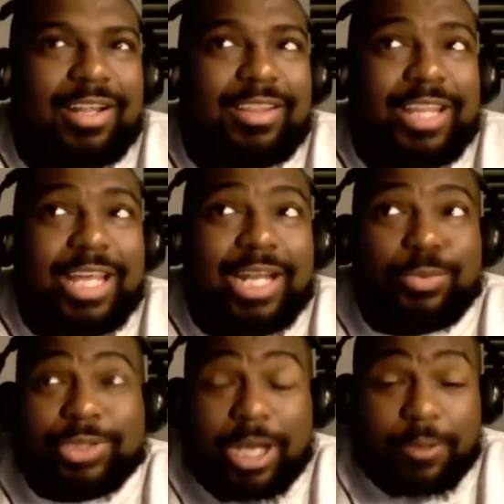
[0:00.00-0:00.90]
Then it
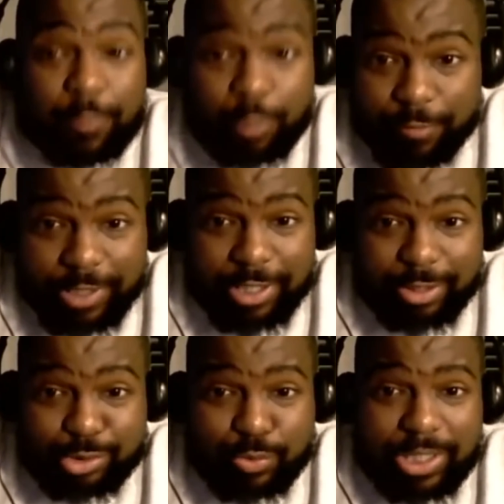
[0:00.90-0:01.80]
was like 4
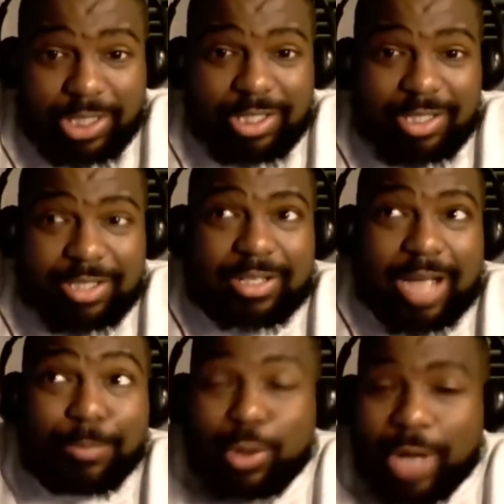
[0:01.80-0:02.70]
videos a week.
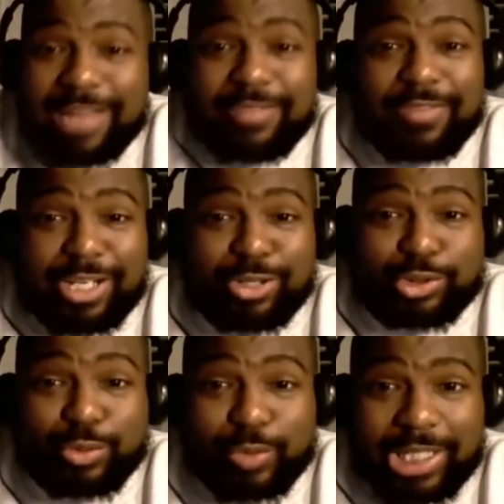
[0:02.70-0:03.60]
I'm doing 8
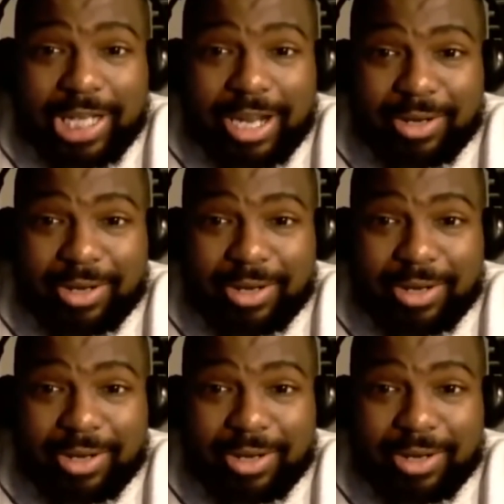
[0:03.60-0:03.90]
videos a week now.